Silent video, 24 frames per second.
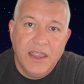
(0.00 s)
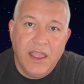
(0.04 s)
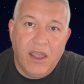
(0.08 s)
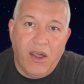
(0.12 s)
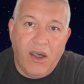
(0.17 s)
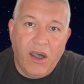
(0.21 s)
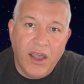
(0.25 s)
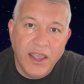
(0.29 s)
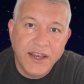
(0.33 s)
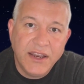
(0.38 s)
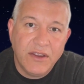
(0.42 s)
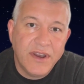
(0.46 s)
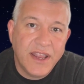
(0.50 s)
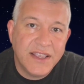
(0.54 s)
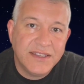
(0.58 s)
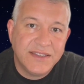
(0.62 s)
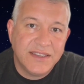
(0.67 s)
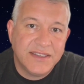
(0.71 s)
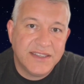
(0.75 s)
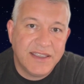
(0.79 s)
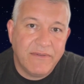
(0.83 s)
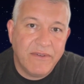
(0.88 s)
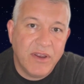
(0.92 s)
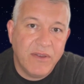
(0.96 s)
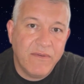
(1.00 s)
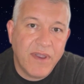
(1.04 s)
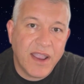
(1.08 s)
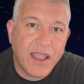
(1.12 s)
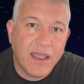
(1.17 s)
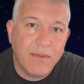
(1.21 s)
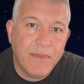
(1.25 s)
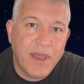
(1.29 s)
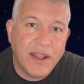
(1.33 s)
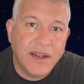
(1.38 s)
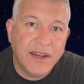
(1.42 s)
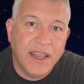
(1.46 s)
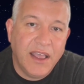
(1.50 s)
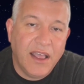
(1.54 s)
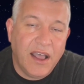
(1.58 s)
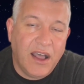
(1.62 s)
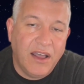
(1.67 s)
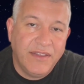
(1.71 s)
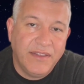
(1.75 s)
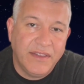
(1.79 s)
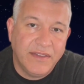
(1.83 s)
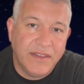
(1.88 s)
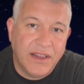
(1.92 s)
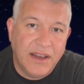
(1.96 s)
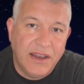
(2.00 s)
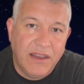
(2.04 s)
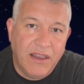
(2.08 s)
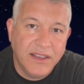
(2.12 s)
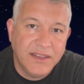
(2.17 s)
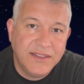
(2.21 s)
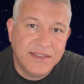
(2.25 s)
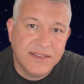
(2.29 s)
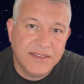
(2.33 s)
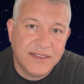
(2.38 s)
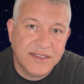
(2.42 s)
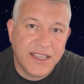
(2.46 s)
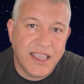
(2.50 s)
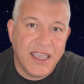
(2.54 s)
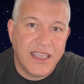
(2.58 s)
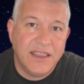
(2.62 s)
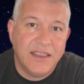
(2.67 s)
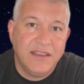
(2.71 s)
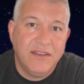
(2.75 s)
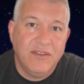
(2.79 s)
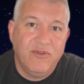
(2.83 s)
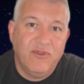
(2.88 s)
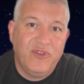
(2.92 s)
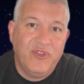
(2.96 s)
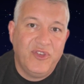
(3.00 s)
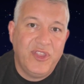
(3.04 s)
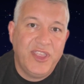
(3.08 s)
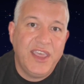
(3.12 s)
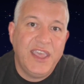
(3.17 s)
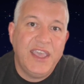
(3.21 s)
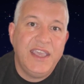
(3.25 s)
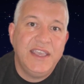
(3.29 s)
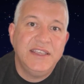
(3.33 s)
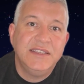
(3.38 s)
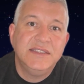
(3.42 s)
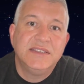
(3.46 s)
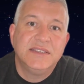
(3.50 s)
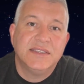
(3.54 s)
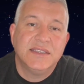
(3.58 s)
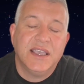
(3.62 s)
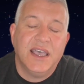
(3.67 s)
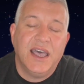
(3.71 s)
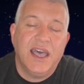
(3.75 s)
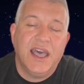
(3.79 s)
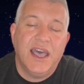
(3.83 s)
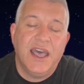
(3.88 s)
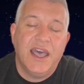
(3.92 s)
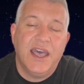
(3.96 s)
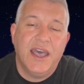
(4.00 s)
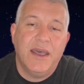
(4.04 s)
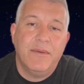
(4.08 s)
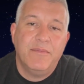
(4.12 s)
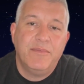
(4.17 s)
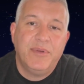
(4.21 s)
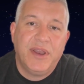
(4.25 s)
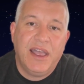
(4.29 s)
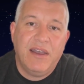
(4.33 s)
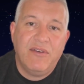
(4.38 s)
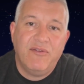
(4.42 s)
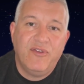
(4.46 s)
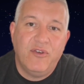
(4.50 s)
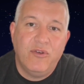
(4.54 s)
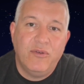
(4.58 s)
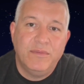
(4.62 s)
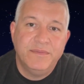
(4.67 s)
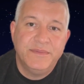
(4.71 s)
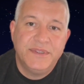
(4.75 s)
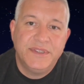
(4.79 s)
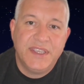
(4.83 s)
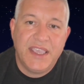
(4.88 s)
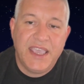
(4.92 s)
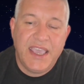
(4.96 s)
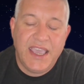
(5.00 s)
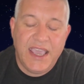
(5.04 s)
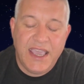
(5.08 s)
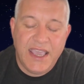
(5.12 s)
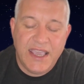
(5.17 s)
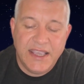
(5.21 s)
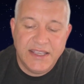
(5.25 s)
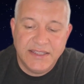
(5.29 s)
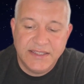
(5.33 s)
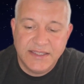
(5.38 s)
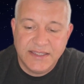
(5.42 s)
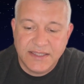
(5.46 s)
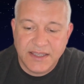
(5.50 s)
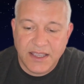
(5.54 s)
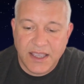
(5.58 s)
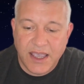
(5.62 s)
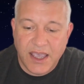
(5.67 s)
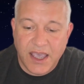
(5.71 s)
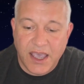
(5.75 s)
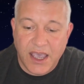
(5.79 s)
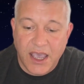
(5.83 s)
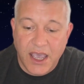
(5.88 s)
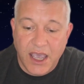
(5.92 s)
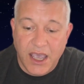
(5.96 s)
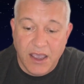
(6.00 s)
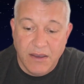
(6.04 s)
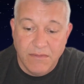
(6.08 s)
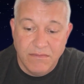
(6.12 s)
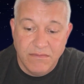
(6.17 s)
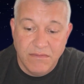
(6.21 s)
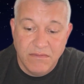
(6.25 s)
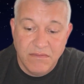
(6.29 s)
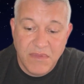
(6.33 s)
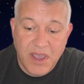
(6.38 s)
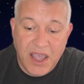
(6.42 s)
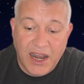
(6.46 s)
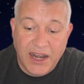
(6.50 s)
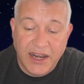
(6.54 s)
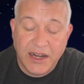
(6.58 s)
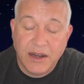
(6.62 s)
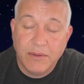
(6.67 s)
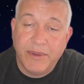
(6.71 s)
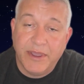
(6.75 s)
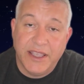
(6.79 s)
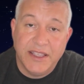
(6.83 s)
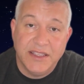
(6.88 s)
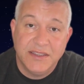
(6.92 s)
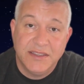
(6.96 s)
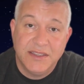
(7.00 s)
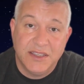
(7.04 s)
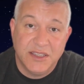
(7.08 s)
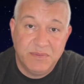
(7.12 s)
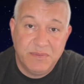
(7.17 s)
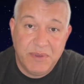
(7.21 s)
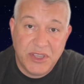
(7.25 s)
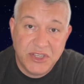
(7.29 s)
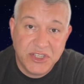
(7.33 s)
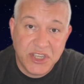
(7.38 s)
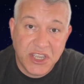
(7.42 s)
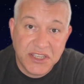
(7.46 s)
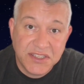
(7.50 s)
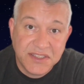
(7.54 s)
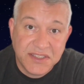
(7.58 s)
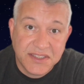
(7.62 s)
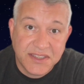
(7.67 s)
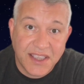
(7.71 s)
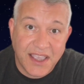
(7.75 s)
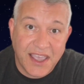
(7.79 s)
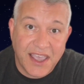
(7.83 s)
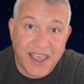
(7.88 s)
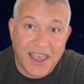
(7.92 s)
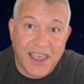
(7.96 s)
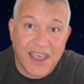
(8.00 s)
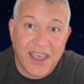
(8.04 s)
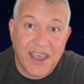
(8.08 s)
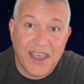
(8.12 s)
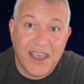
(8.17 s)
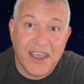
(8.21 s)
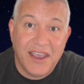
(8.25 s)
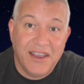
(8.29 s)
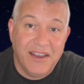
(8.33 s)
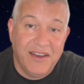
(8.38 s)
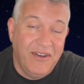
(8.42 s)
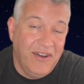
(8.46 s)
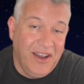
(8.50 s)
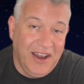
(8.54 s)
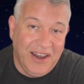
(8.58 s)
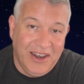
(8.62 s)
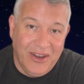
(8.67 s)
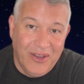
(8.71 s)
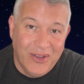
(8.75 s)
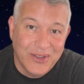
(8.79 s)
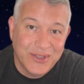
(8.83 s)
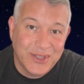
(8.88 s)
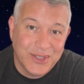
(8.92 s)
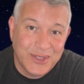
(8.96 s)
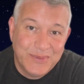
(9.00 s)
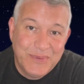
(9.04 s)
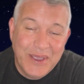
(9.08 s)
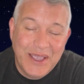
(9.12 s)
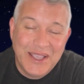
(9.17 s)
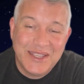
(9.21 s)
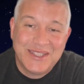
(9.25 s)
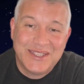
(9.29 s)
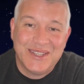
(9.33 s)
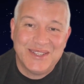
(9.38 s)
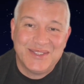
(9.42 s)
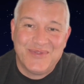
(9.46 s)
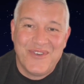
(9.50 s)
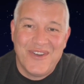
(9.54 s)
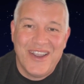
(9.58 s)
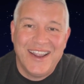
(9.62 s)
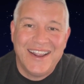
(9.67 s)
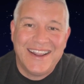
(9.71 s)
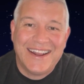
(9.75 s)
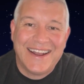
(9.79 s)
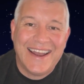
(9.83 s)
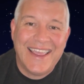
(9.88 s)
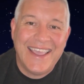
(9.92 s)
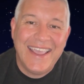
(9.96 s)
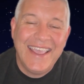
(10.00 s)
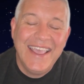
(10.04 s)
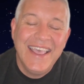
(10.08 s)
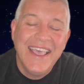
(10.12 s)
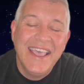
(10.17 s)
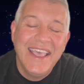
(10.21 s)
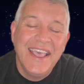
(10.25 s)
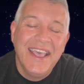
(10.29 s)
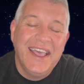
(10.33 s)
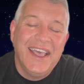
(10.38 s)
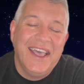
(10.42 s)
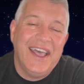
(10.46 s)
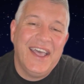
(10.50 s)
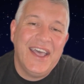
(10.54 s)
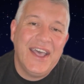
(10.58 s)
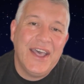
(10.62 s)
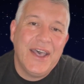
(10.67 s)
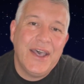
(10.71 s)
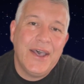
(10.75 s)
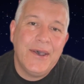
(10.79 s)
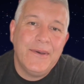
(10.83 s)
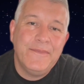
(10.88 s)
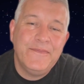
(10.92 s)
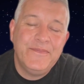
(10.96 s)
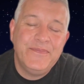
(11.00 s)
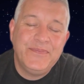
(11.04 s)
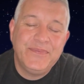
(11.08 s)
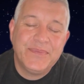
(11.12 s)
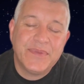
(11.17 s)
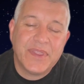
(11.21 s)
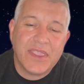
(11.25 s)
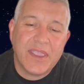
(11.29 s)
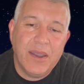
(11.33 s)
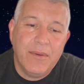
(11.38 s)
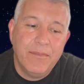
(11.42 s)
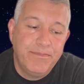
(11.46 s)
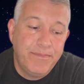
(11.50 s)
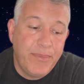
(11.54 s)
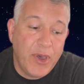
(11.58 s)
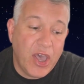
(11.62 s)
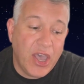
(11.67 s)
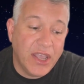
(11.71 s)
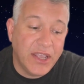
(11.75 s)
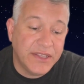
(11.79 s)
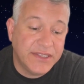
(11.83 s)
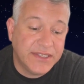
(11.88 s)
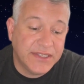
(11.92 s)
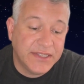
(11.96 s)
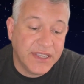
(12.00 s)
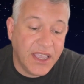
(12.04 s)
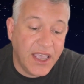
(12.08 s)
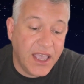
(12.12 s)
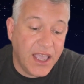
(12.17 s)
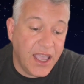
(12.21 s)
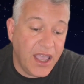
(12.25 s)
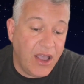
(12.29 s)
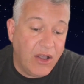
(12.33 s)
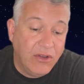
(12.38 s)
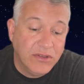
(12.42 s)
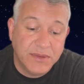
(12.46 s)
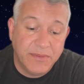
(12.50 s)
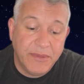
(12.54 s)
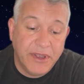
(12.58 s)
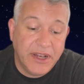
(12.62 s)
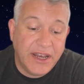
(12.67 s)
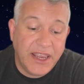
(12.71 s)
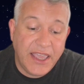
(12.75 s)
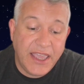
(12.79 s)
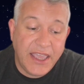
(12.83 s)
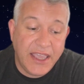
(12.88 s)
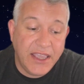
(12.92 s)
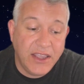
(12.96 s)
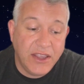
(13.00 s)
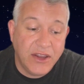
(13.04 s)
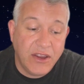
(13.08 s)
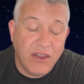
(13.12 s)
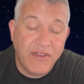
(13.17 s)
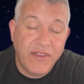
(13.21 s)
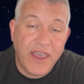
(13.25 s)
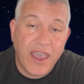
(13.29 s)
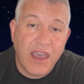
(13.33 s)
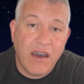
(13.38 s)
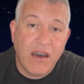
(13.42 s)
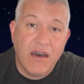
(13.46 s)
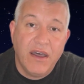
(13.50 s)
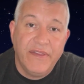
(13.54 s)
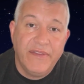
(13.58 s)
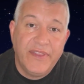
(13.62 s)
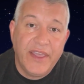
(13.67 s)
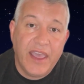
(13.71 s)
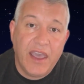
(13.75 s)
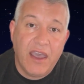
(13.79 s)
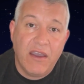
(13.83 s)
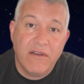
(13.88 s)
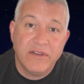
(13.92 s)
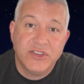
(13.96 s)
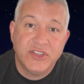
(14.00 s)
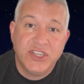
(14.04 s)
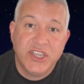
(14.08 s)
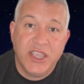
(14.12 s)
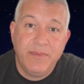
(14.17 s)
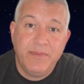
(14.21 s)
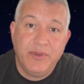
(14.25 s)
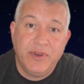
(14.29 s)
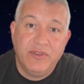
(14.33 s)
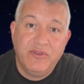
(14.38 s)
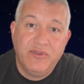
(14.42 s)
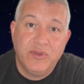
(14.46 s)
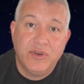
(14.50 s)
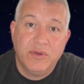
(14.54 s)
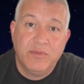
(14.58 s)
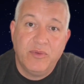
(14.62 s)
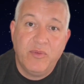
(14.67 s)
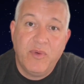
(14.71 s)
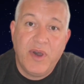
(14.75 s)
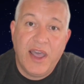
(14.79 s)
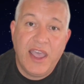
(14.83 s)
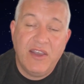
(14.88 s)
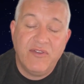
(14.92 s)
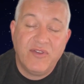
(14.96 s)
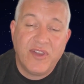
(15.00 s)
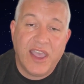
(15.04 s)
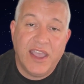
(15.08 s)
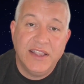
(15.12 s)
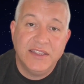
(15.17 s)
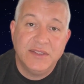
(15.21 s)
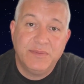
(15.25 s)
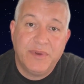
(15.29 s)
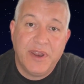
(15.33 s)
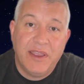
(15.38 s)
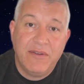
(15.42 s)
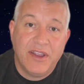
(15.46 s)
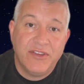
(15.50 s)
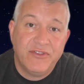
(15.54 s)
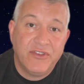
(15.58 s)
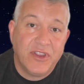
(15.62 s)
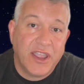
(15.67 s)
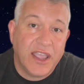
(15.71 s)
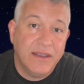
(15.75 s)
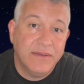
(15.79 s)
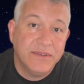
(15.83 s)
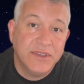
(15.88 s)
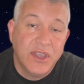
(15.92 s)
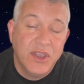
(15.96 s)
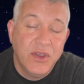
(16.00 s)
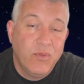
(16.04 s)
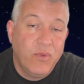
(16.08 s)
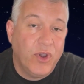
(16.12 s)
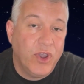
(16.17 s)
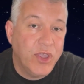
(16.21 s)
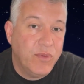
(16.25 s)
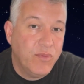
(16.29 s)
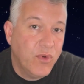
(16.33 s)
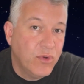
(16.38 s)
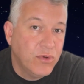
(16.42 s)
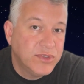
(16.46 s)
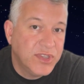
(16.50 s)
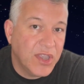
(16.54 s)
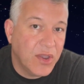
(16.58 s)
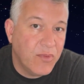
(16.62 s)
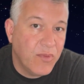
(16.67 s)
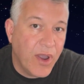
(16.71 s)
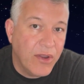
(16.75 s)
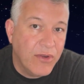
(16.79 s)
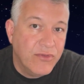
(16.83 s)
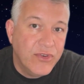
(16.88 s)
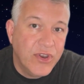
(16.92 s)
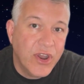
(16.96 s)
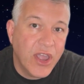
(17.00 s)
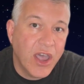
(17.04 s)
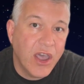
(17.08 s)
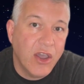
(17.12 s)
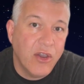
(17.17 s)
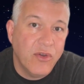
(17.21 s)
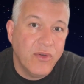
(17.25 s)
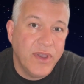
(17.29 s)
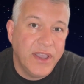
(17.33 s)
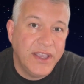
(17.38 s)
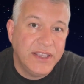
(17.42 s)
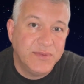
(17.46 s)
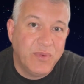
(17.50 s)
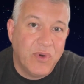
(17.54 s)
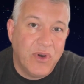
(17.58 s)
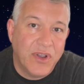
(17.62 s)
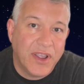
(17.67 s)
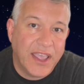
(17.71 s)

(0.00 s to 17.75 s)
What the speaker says: I don't necessarily recommend it. I think the licensing for these platforms is a little bit suspicious, a lot suspicious, frankly. But ultimately, you know, they are a cheap and affordable way of getting to play retro games. What you also won't know is what